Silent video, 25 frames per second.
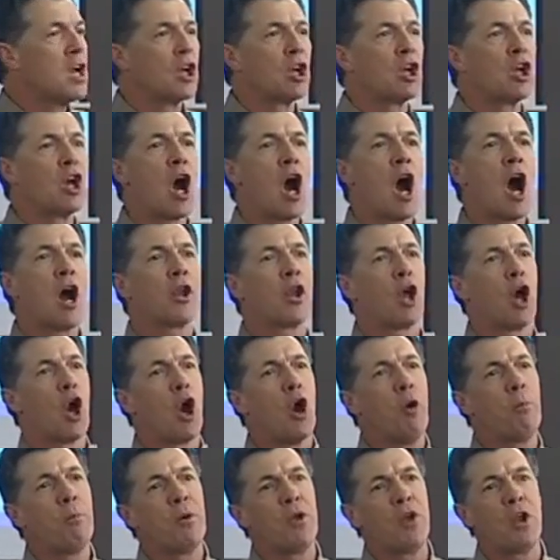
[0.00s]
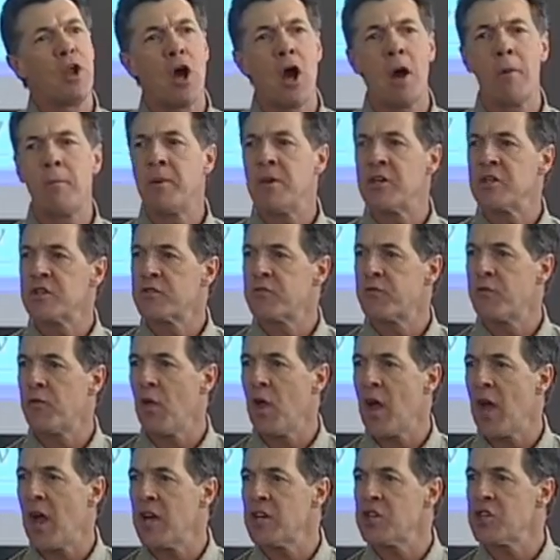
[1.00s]
God opened up his
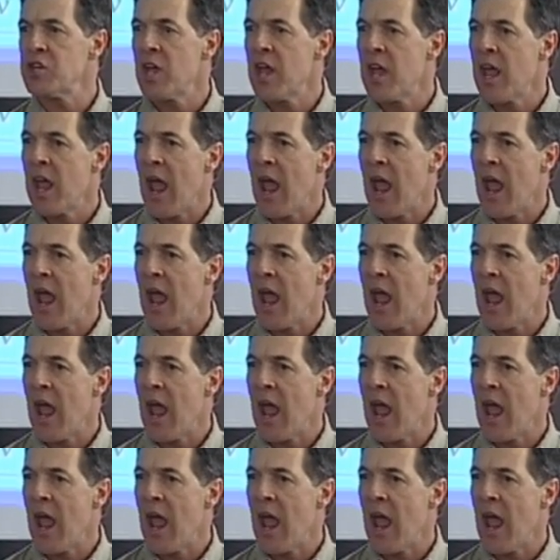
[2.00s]
flesh